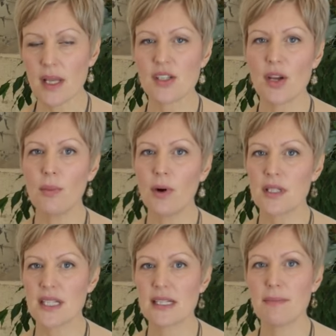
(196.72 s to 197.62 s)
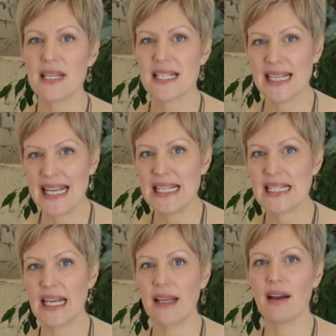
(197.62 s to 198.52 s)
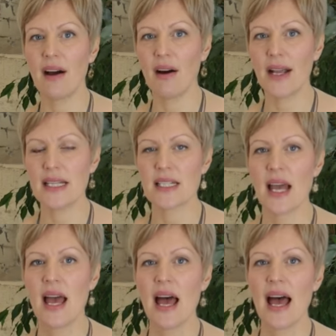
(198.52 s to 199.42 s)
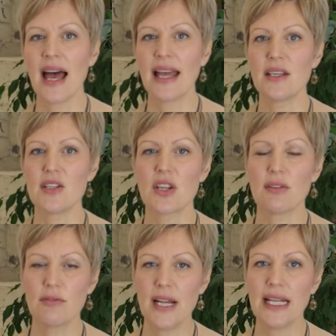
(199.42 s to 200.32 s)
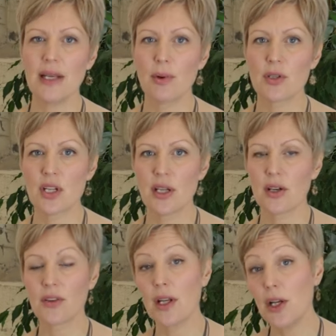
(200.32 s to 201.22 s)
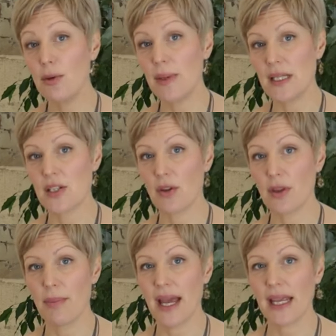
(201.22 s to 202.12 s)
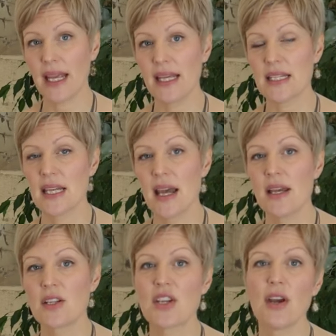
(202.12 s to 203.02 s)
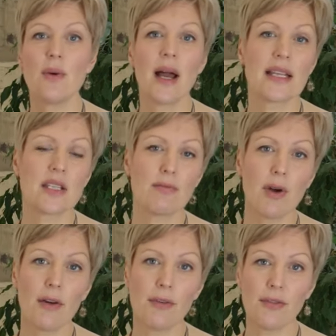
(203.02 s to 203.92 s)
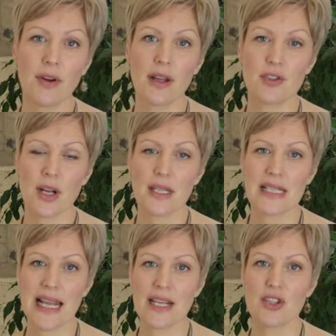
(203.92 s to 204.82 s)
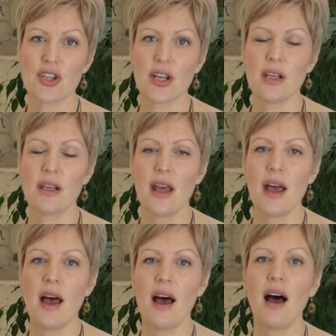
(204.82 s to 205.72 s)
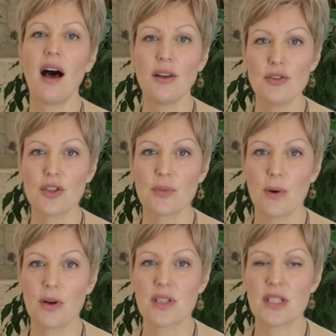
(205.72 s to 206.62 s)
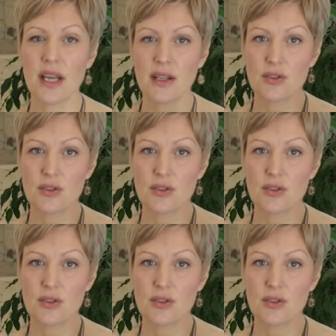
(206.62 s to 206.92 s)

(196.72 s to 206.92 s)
So watts is a misleading guide, and really you want to look at the lumens on the packet. So as a rough translation, 100 watts,